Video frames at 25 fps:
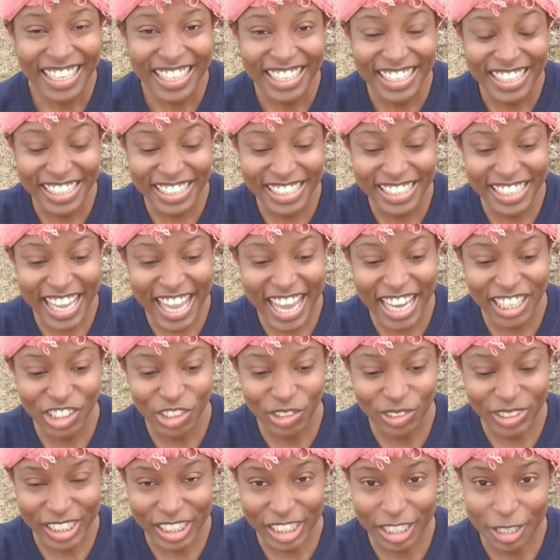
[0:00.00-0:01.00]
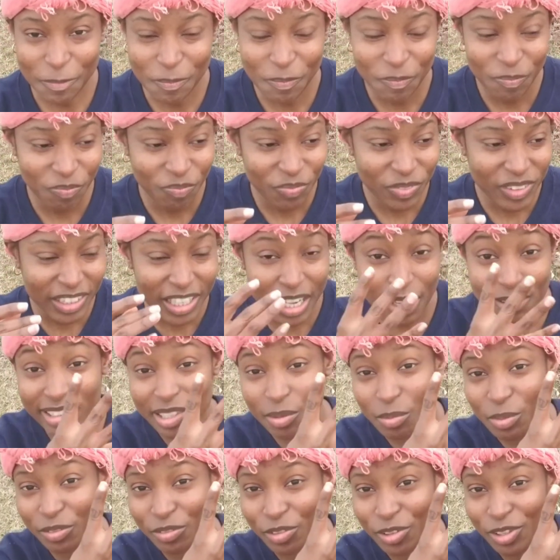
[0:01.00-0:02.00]
It's actually, that was
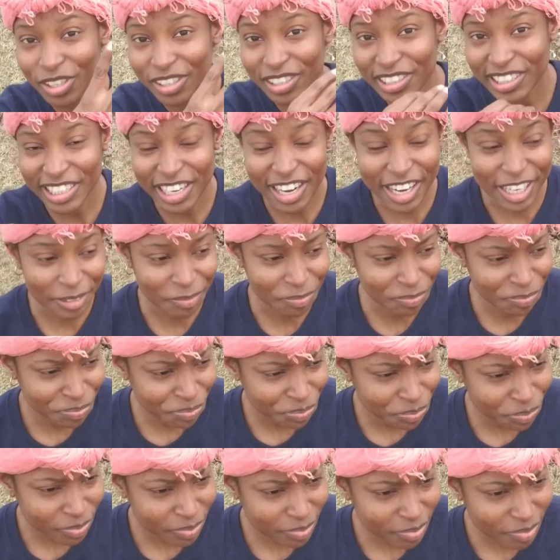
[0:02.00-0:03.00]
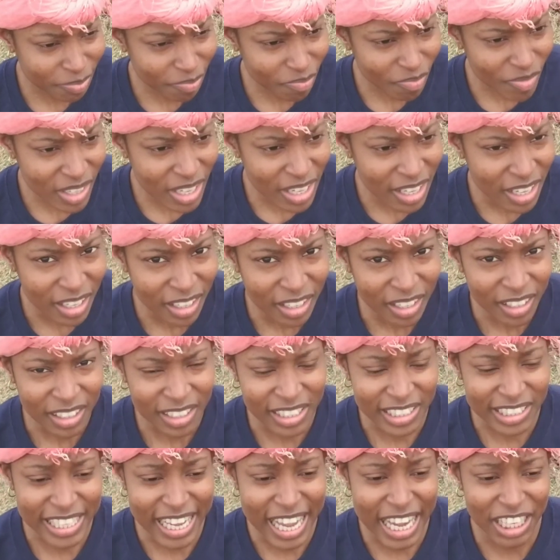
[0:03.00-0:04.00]
number 4, sorry.
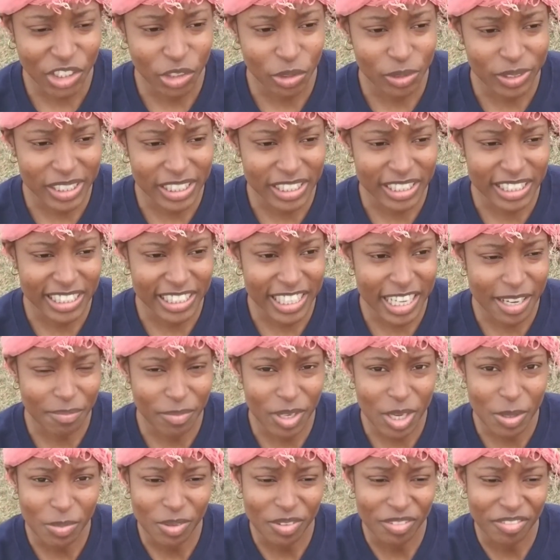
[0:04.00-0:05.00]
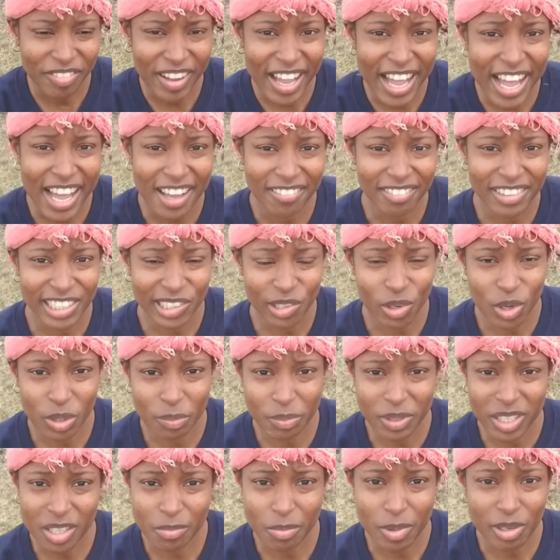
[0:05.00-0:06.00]
It's actually step number 5 that's going to
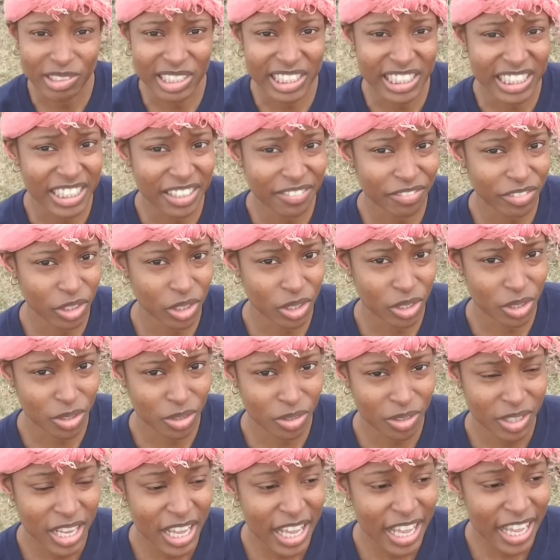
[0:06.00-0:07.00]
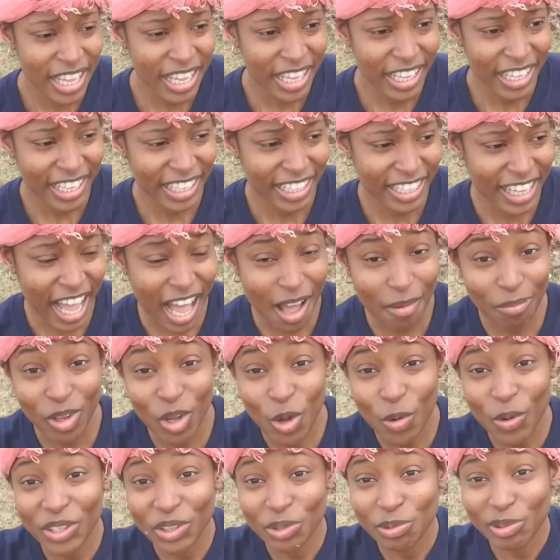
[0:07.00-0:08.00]
be the most difficult. I'm
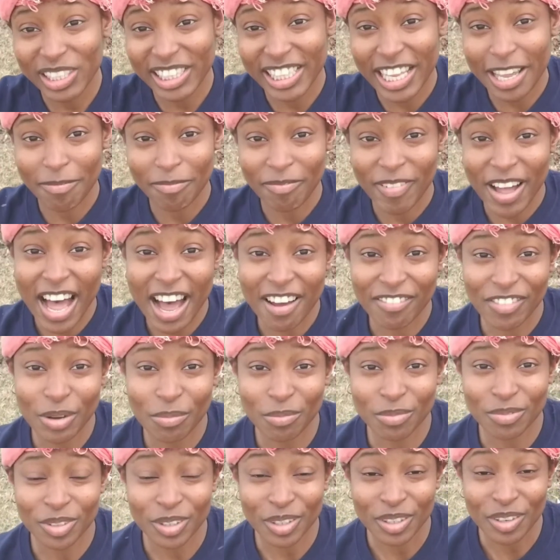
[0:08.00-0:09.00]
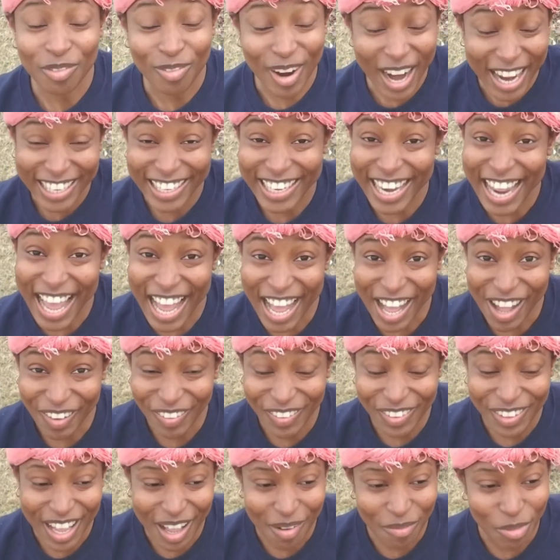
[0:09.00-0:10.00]
going through step 5 right now.
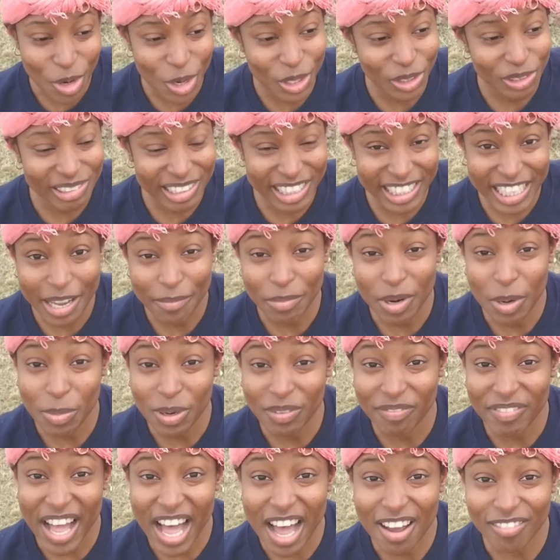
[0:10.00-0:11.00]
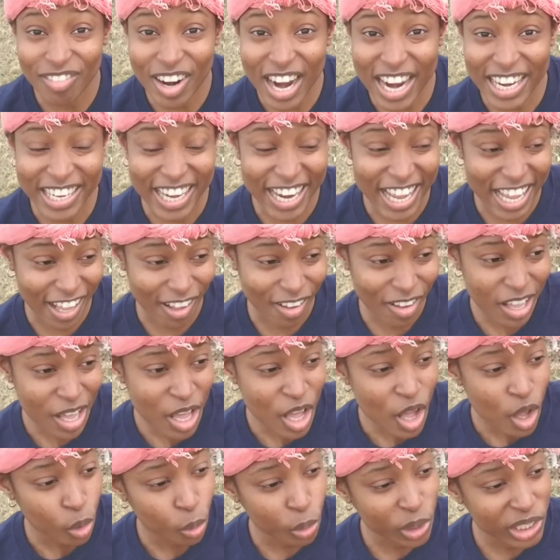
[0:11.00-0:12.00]
I'm going through step number 5 right now.
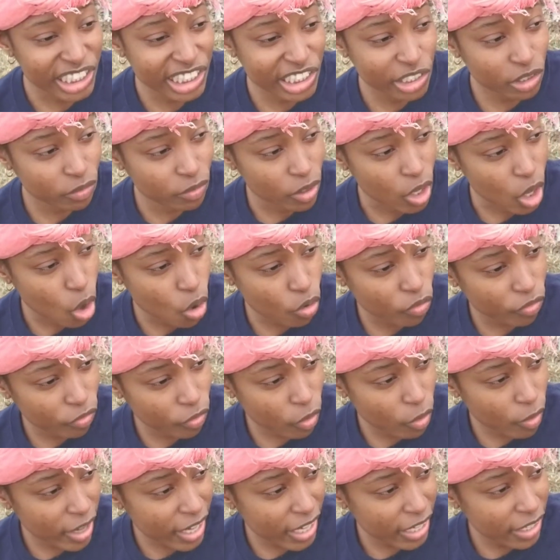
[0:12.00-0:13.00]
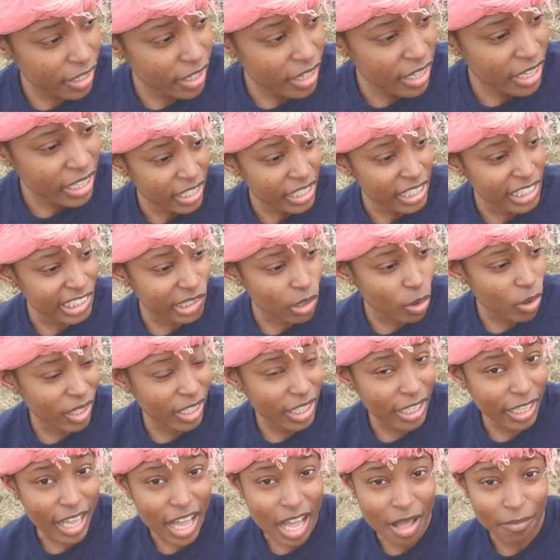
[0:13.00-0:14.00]
Once you go for it, it's going to
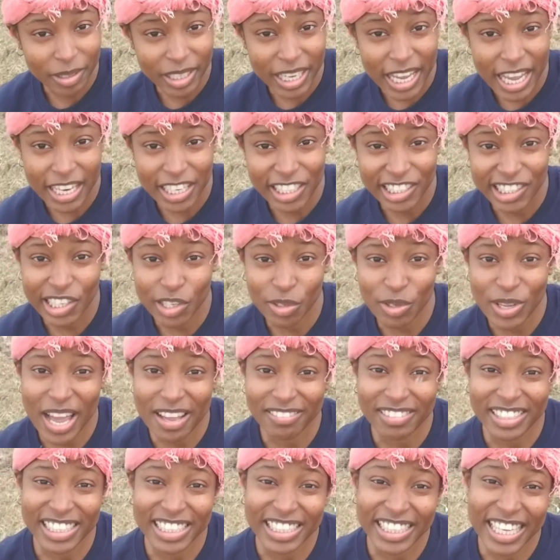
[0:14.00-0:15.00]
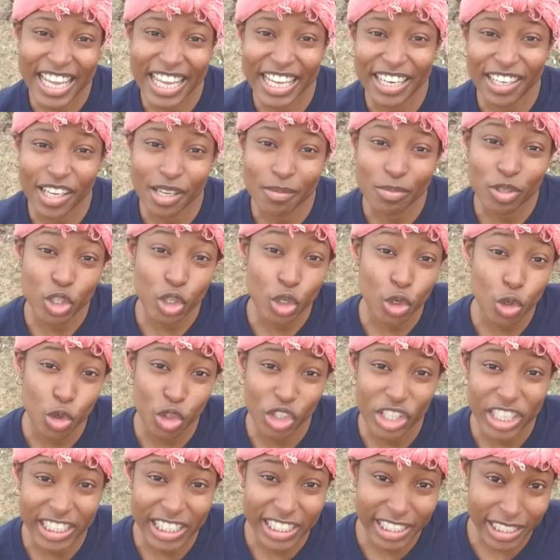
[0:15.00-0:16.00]
get complicated, so you have to stand up to
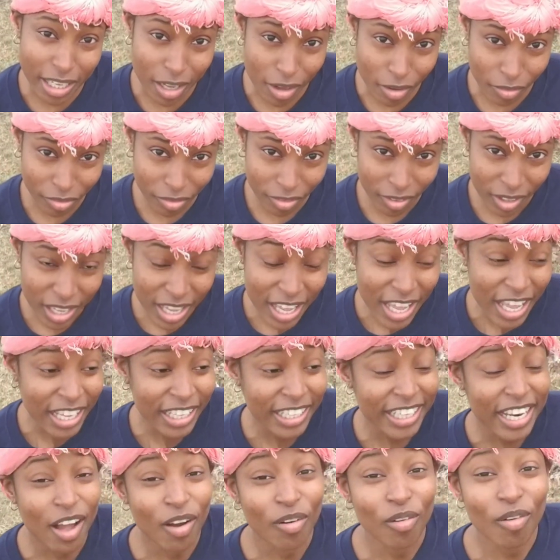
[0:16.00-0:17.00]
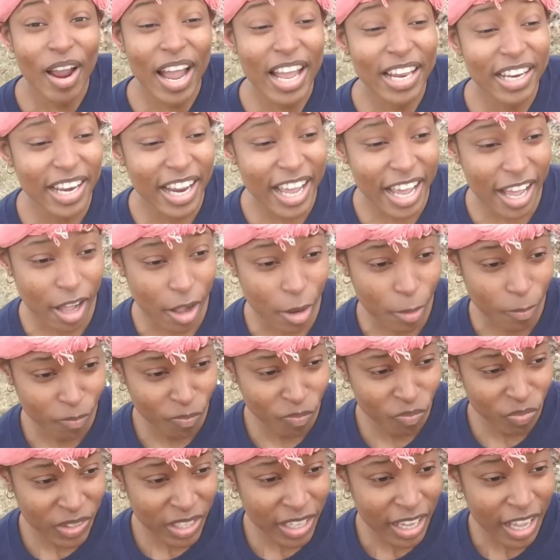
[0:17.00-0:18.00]
yourself. Now, right now,
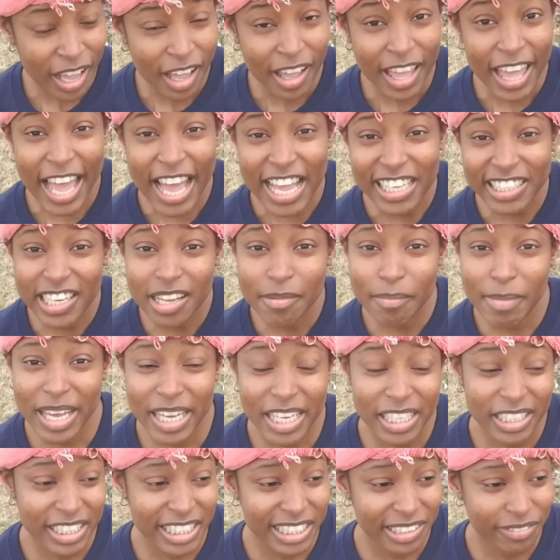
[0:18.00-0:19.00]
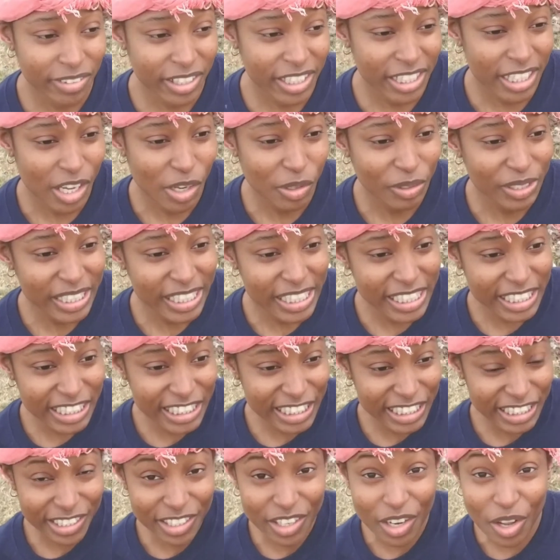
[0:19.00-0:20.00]
as I'm making this video, it's
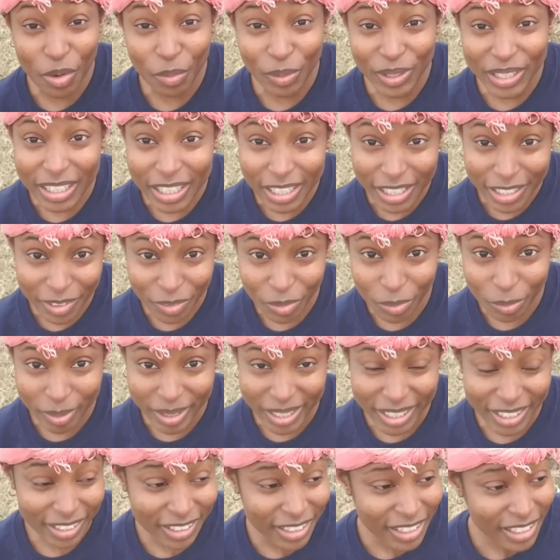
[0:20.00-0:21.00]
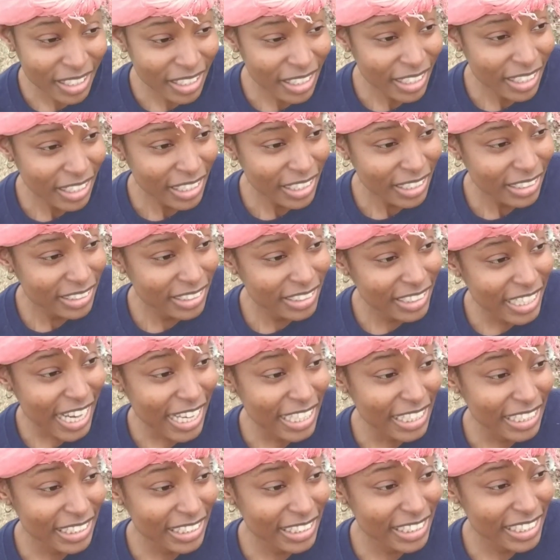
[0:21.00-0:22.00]
snowing a little bit.
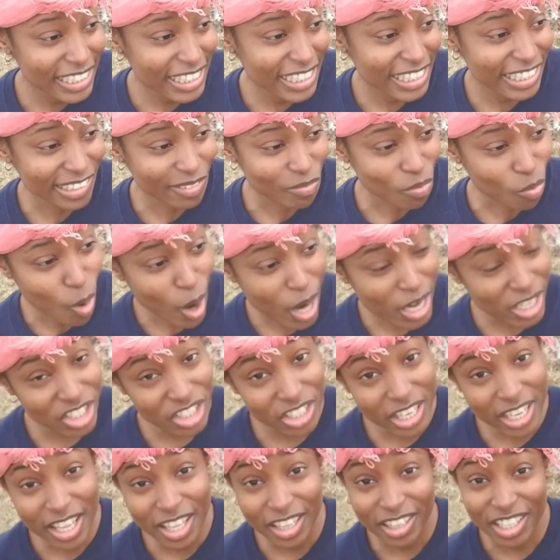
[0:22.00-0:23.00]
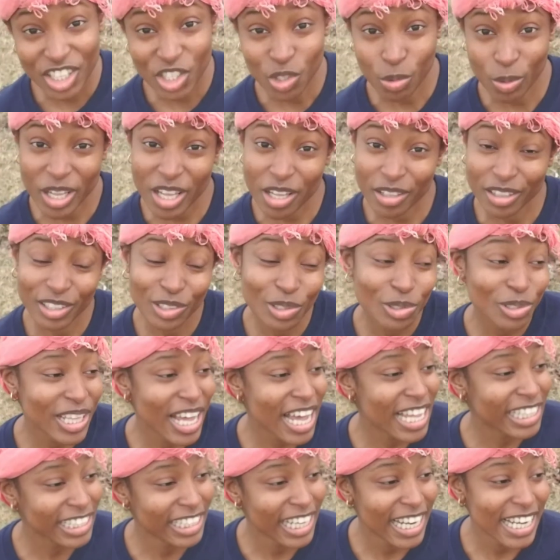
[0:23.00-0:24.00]
Today is March the 12th,
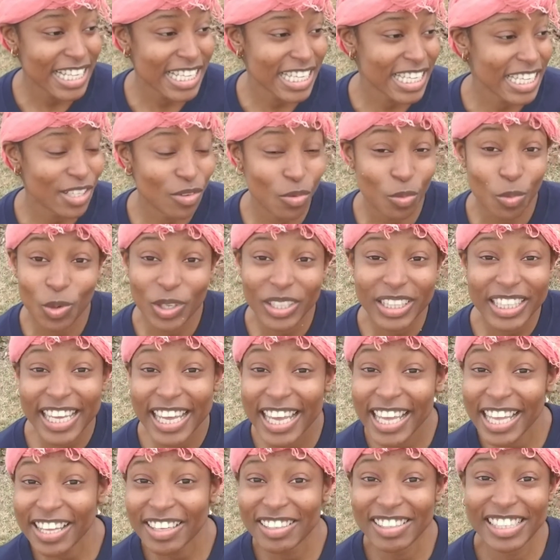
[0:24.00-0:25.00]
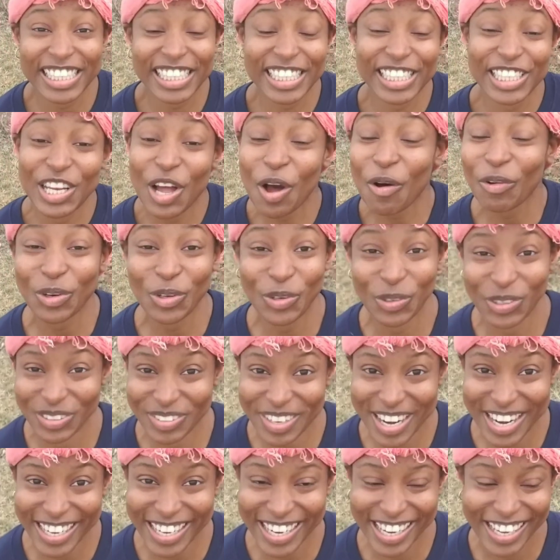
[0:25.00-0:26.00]
2018. What the hell is snow doing
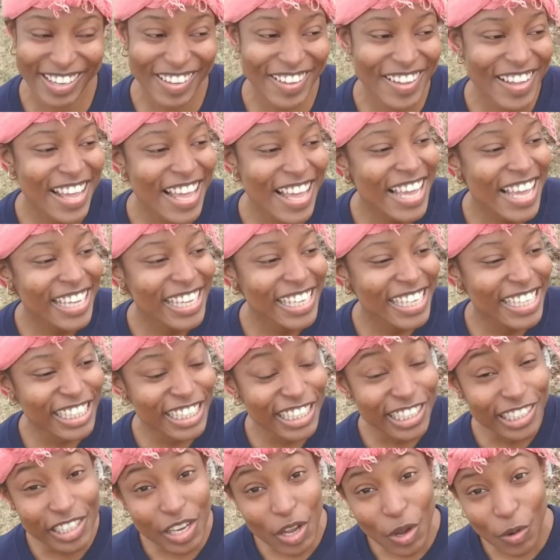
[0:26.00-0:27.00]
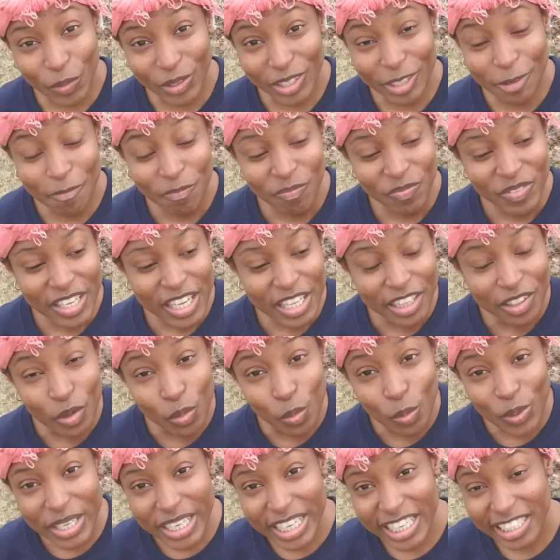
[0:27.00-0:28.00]
right now? It's snowing. The
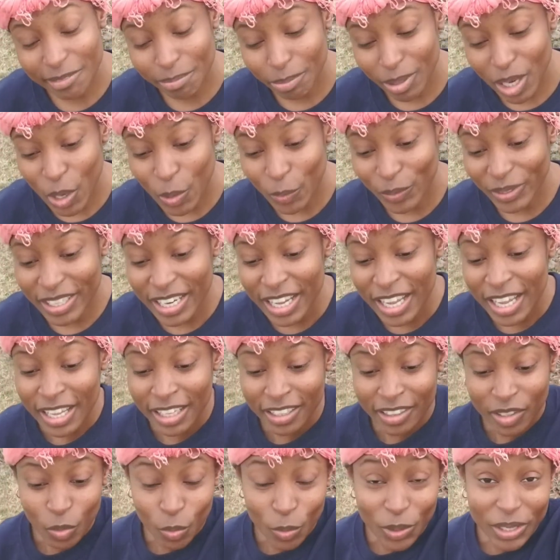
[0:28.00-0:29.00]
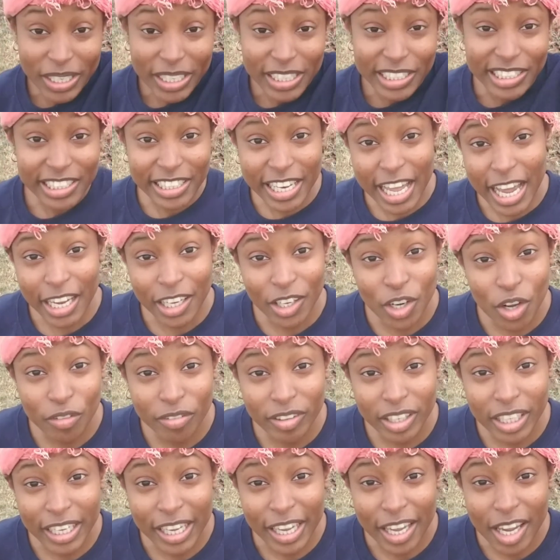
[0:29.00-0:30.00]
wind is blowing. The wind is knocking
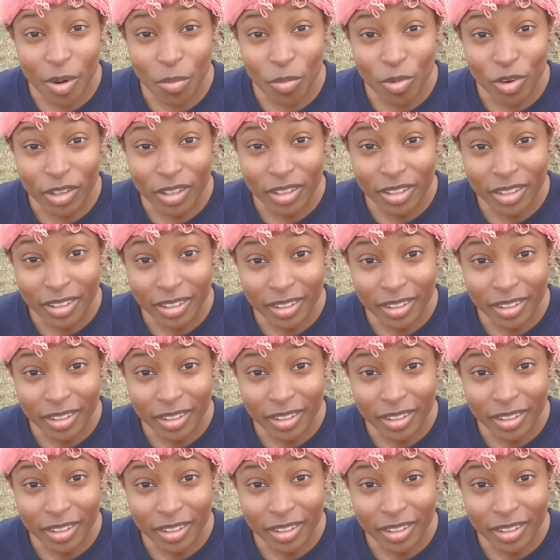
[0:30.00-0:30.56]
over the camera.